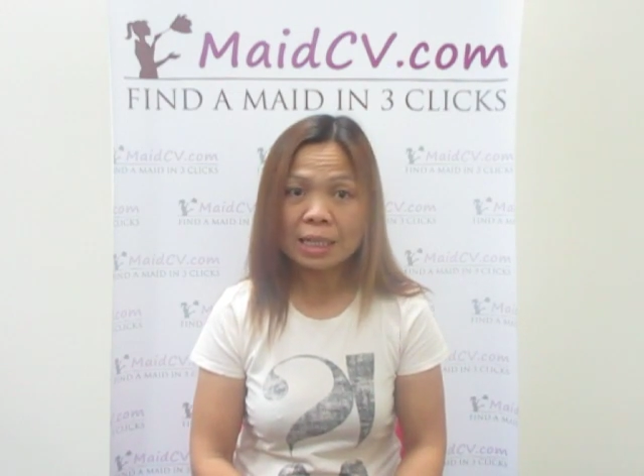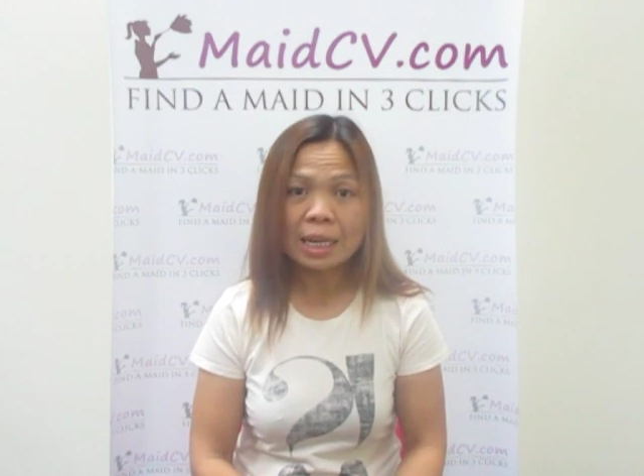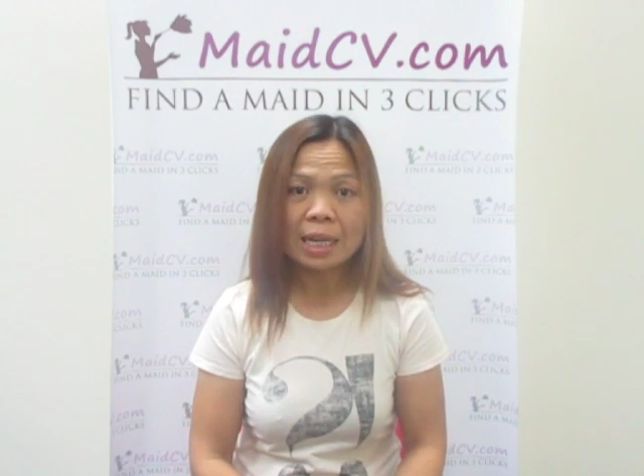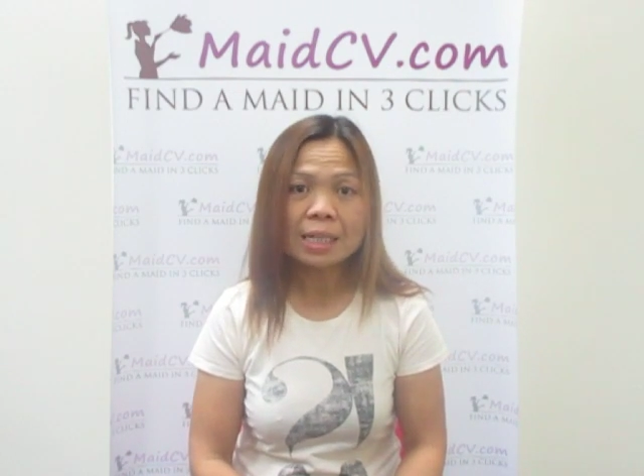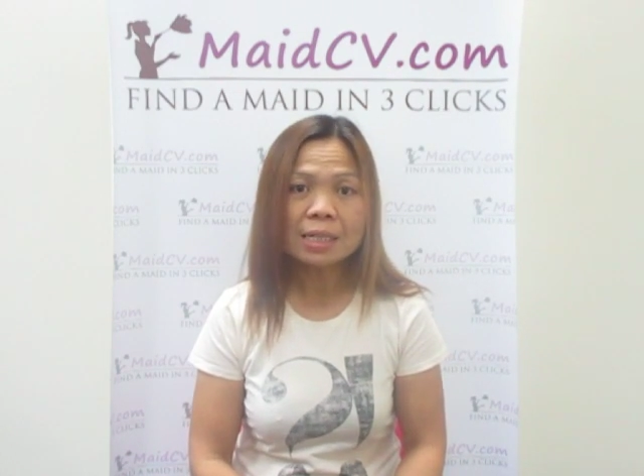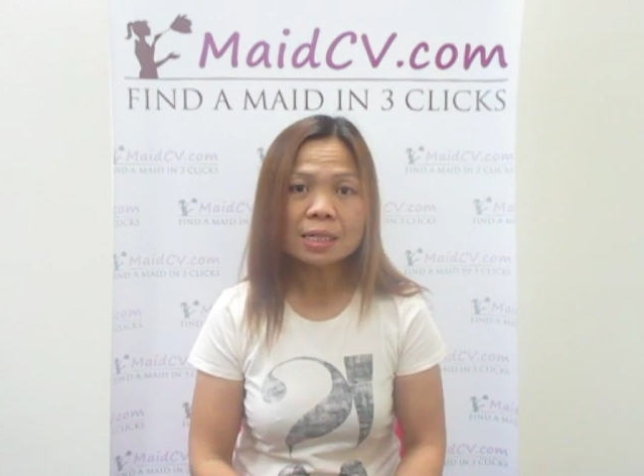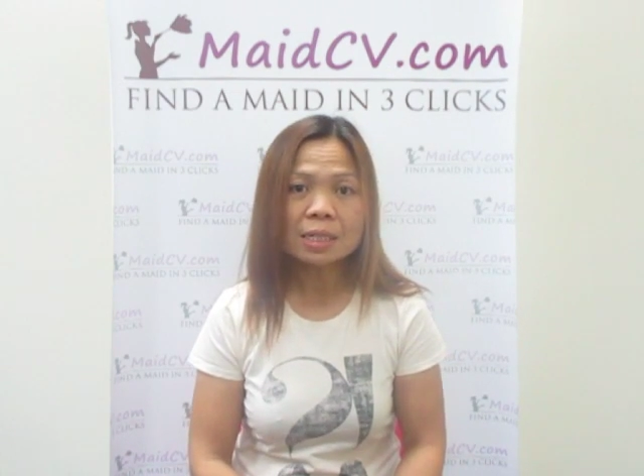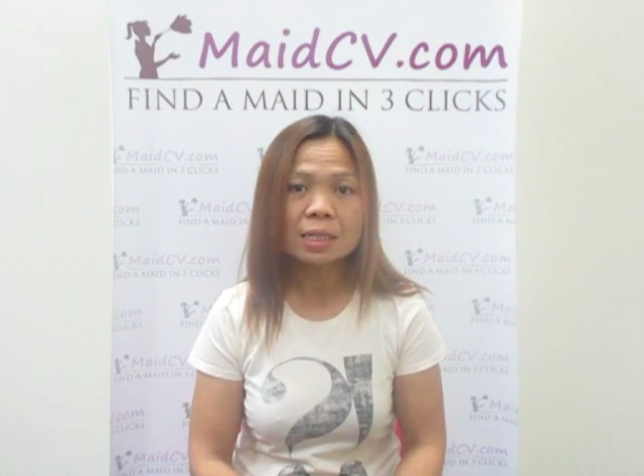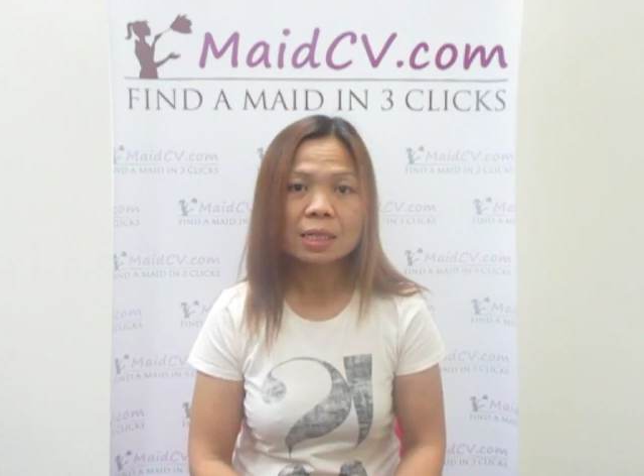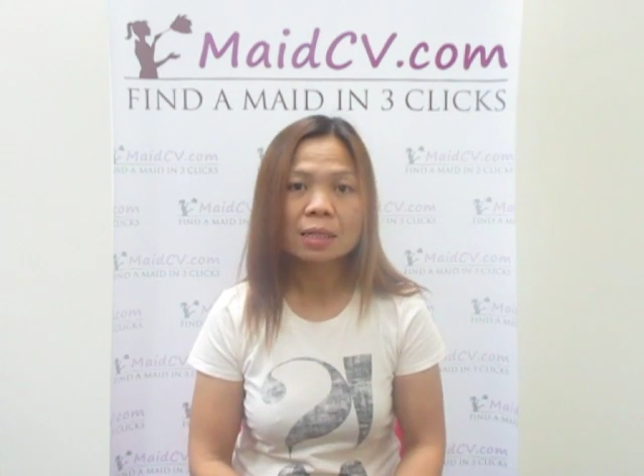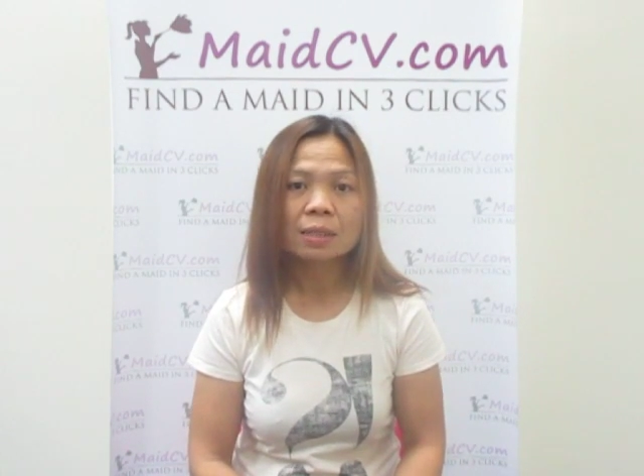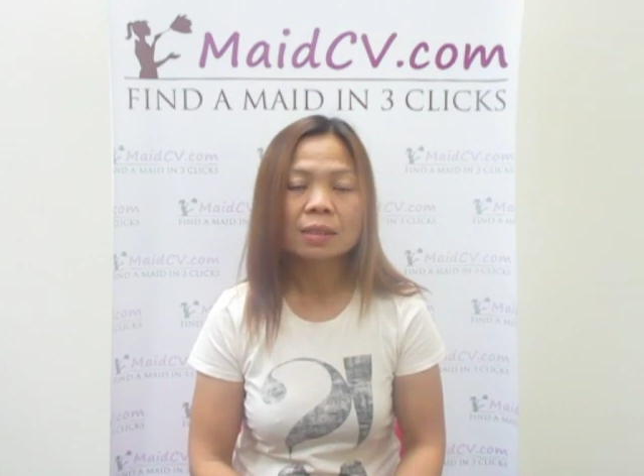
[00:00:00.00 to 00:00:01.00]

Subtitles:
dates,